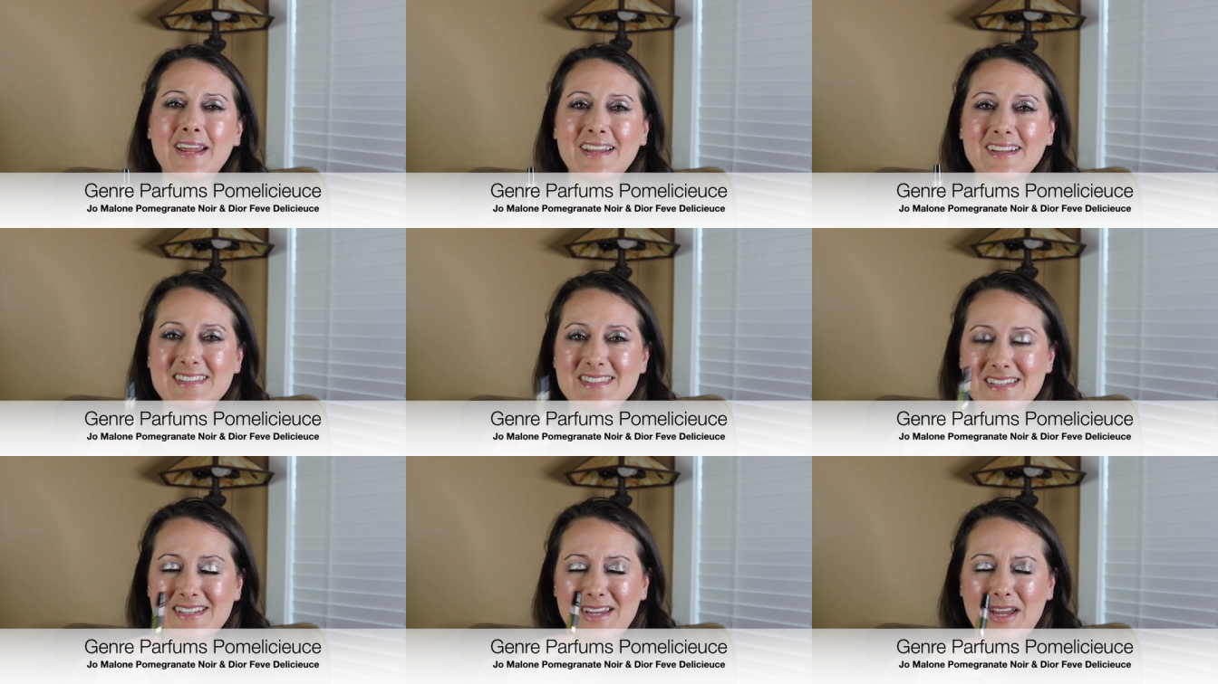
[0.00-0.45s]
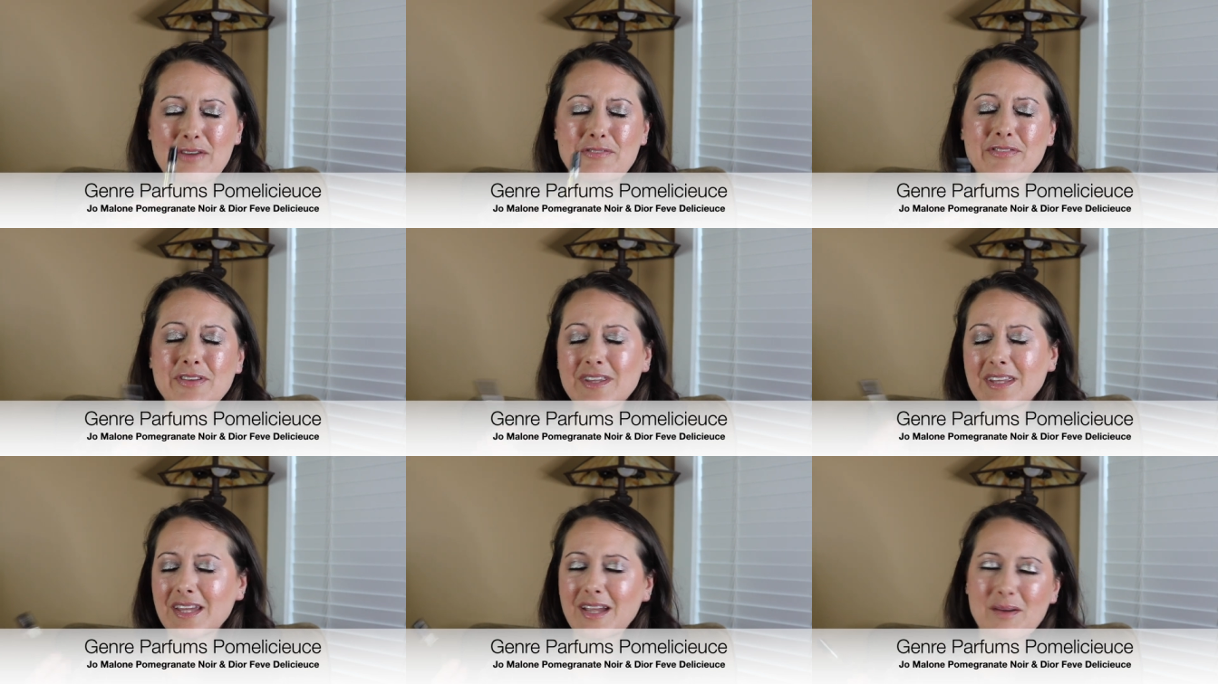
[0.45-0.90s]
right? I
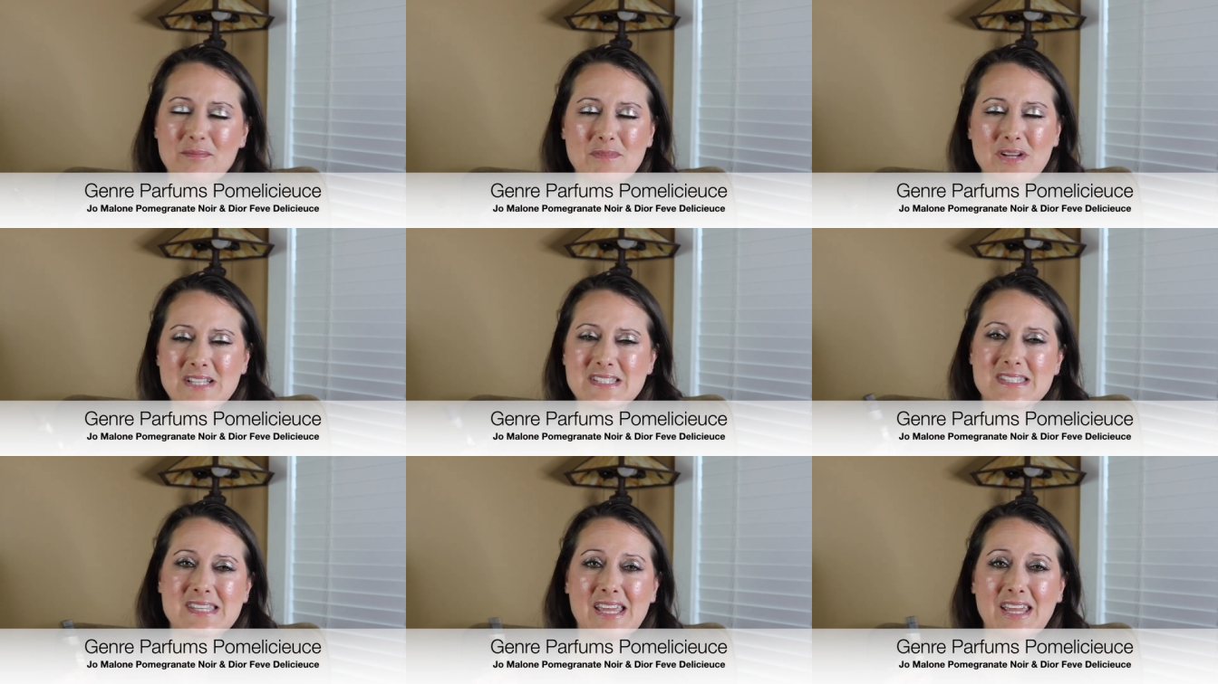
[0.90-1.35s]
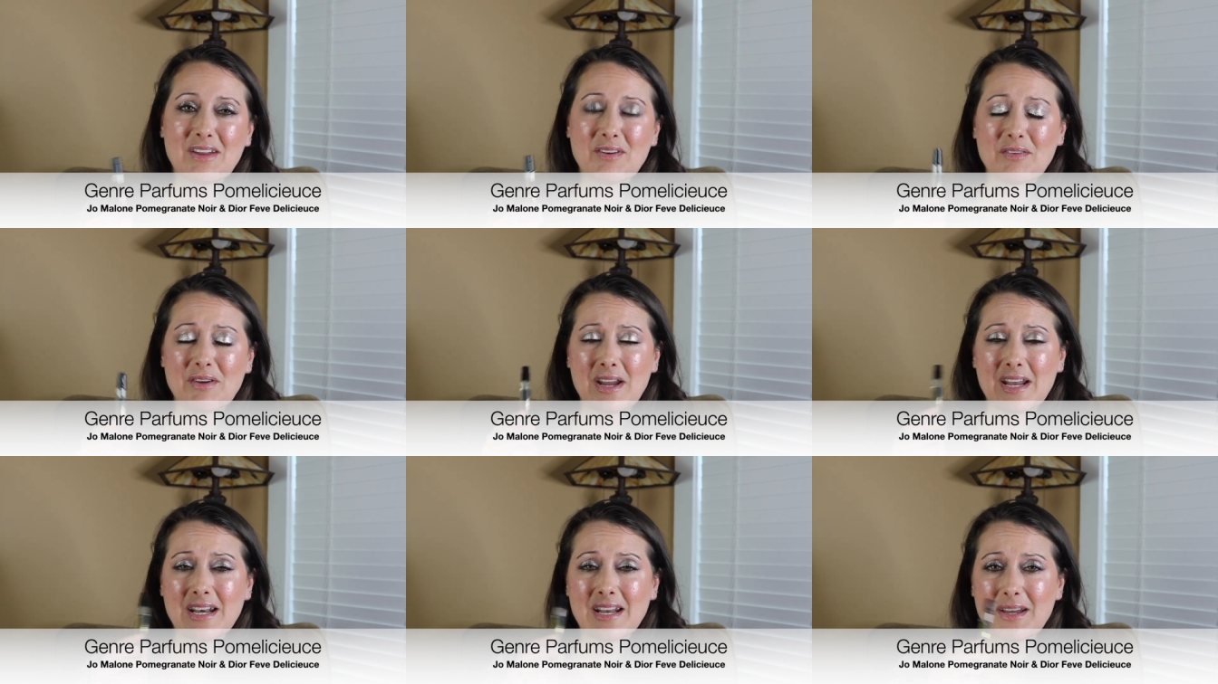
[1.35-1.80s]
feel like I'm not saying
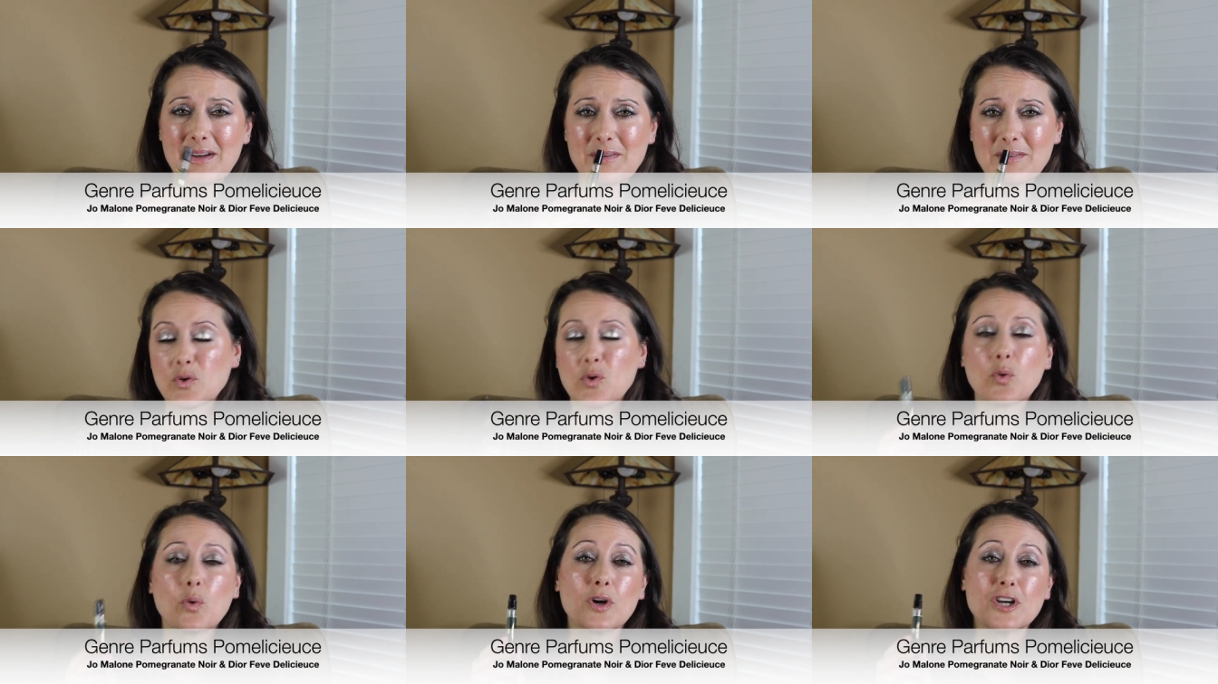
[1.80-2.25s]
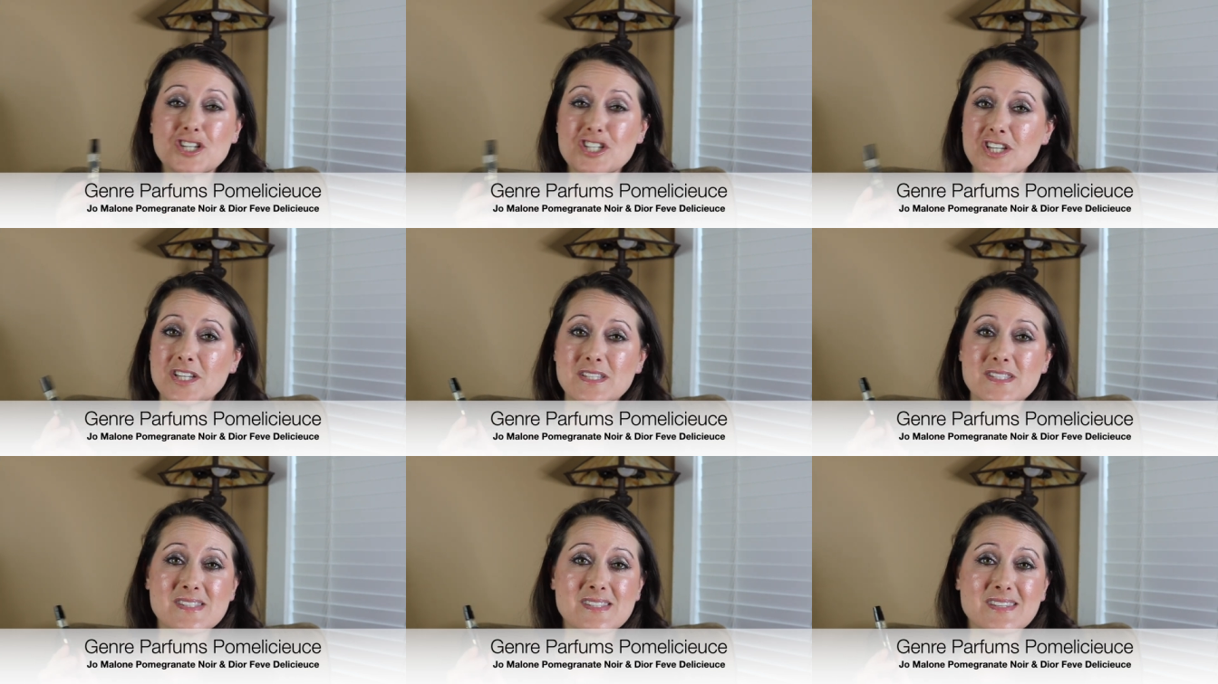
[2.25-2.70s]
it right now.
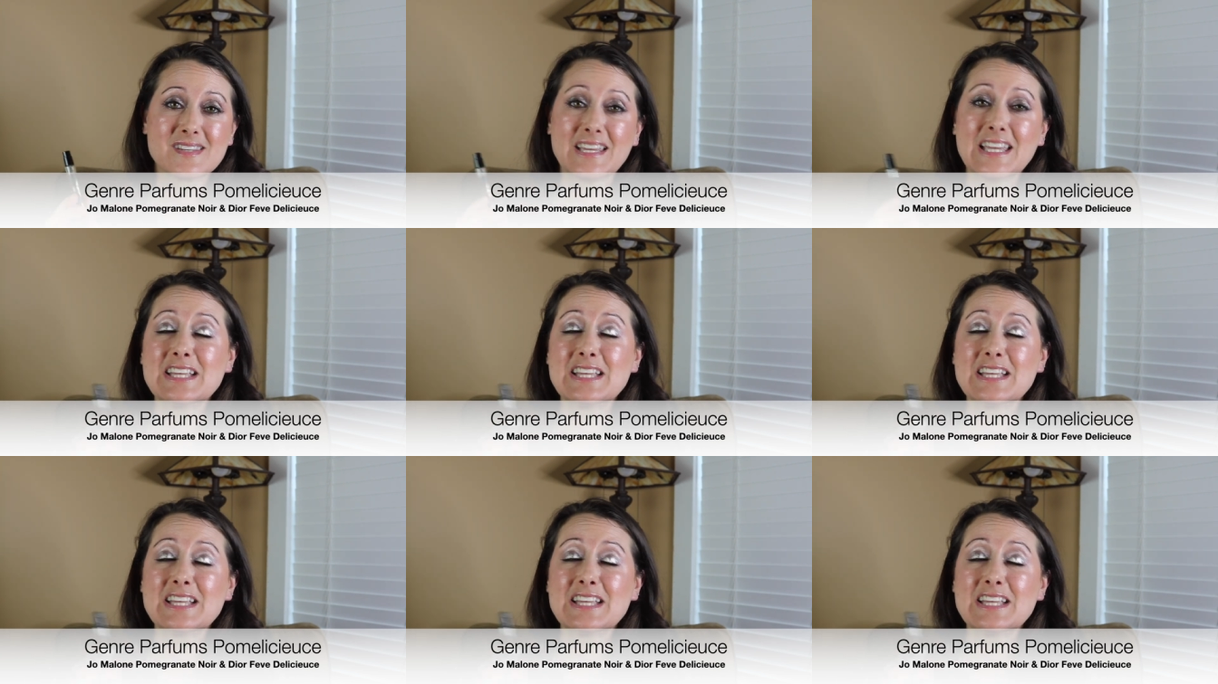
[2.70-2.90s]
Gorgeous.